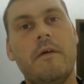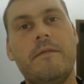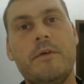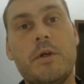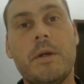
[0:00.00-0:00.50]

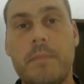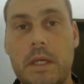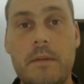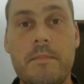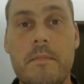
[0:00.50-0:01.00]
you can
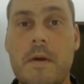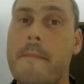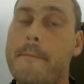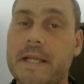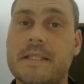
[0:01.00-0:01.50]
be
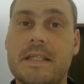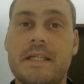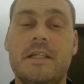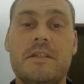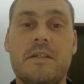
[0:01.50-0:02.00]
better than
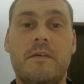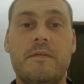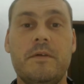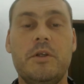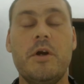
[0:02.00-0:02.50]
yourself.
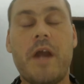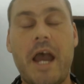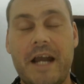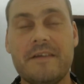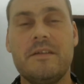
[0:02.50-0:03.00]
You don't
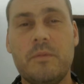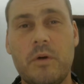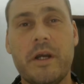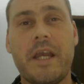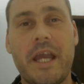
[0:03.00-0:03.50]
have to
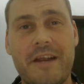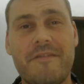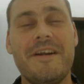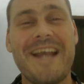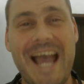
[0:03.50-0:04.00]
work
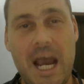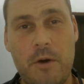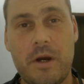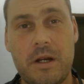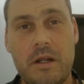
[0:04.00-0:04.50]
every
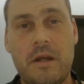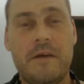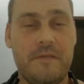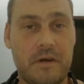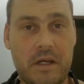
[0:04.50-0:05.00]
hour
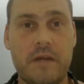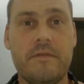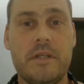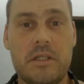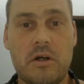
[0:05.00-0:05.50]
for
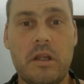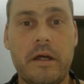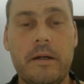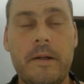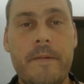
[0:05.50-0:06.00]
every
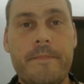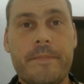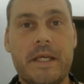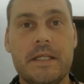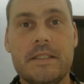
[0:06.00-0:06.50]
dollar.
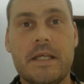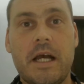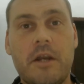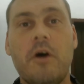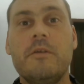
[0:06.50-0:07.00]
There's
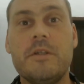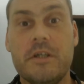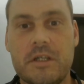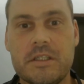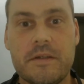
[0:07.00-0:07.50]
an
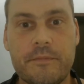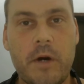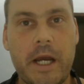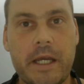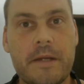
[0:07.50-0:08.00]
alternative
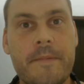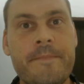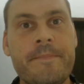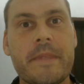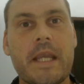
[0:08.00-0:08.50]
way.
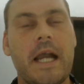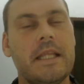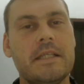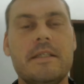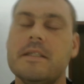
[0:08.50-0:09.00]
And
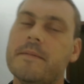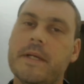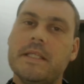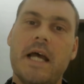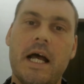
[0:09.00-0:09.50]
this is the
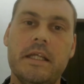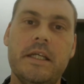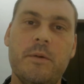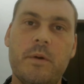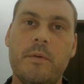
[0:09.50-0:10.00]

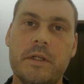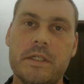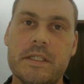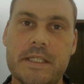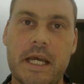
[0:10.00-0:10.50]
mentality we want
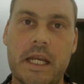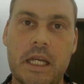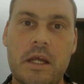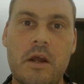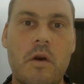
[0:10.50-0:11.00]
to set
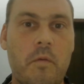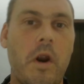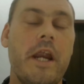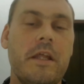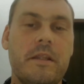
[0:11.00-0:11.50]

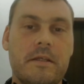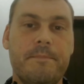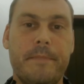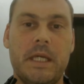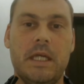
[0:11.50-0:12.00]
right at the
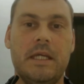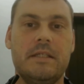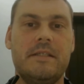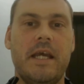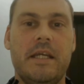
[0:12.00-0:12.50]
beginning
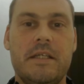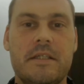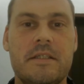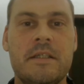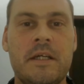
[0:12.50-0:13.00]
stages.